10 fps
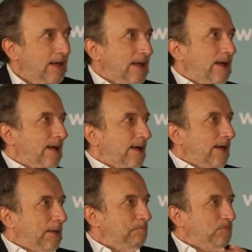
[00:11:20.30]

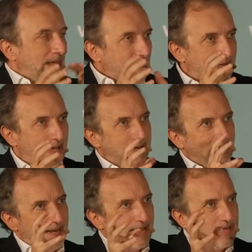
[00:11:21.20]

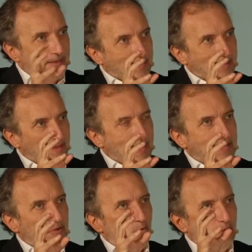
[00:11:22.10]
And I think
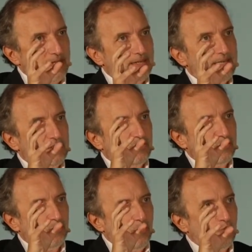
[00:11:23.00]
that we need
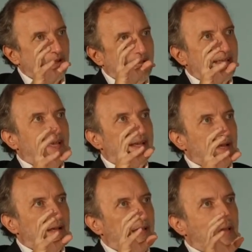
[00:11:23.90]
to look at
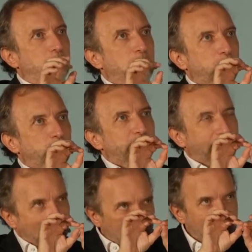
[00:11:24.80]
AI,
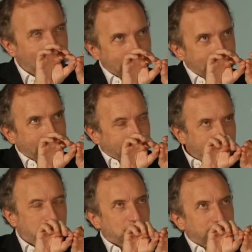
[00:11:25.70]
and
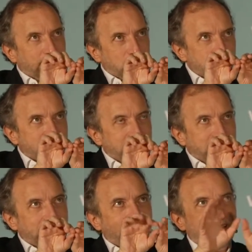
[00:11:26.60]
even I would say
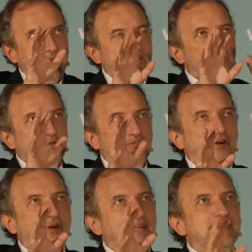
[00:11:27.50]
that AI so
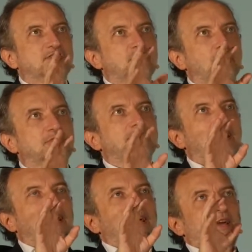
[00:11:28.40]
far is not
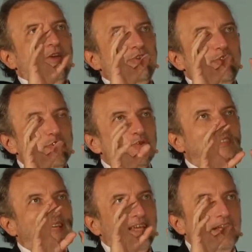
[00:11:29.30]

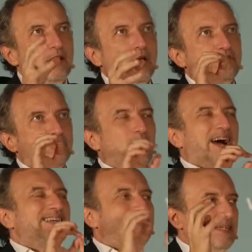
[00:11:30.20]
used enough to
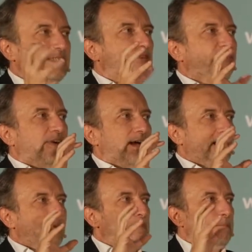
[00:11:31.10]

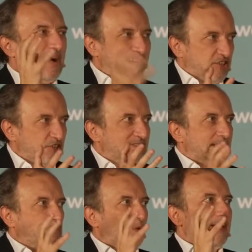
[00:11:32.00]
identify patterns
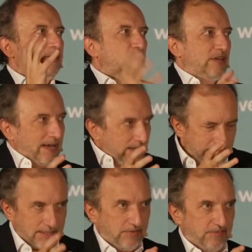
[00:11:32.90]
that we cannot
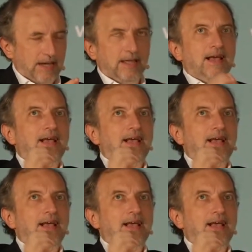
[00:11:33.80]
identify.